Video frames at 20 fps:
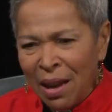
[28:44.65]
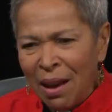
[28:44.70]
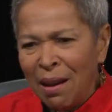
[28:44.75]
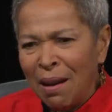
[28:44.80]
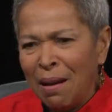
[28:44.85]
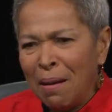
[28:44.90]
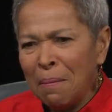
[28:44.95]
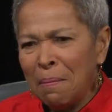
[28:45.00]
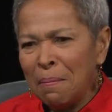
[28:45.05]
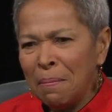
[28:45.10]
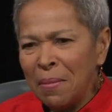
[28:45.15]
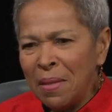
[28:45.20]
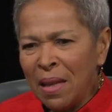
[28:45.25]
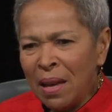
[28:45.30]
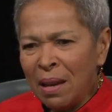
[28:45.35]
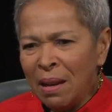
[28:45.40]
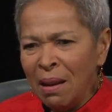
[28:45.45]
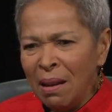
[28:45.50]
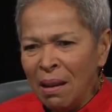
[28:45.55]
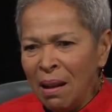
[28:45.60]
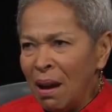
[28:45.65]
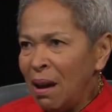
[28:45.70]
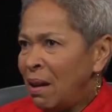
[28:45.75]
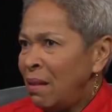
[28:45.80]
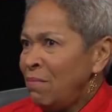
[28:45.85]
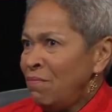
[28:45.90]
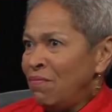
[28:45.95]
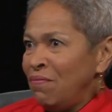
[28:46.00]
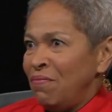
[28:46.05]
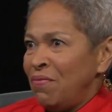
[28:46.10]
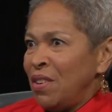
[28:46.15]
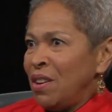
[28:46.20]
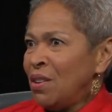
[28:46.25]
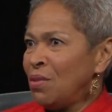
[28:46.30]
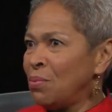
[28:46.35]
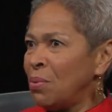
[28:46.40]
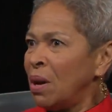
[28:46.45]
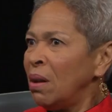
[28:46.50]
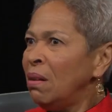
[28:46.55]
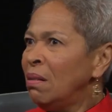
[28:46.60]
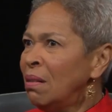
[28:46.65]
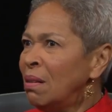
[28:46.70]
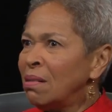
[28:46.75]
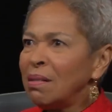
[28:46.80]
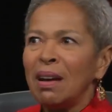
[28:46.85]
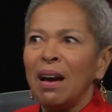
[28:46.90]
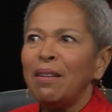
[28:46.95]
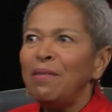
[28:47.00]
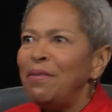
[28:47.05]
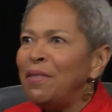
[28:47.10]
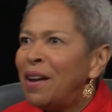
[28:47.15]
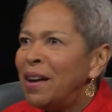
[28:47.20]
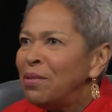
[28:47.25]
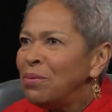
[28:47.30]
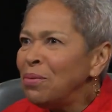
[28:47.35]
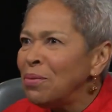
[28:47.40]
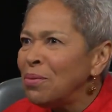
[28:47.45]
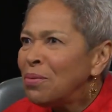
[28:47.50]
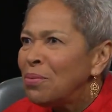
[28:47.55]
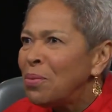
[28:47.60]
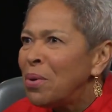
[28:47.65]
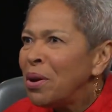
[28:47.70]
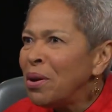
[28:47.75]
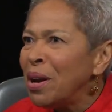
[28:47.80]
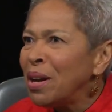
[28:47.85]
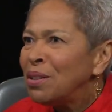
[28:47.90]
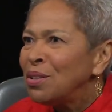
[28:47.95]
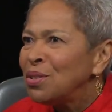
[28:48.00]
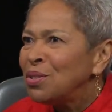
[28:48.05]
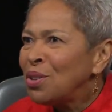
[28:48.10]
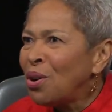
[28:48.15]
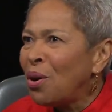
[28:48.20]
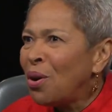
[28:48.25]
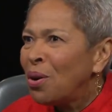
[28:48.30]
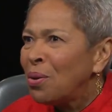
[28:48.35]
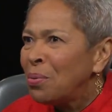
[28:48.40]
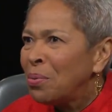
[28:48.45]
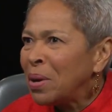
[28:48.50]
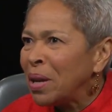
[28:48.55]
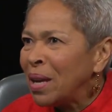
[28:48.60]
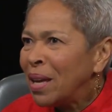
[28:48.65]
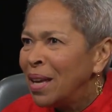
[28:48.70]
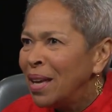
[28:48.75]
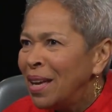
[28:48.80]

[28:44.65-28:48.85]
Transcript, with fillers: um, then I figured, well, gotta find where else are we?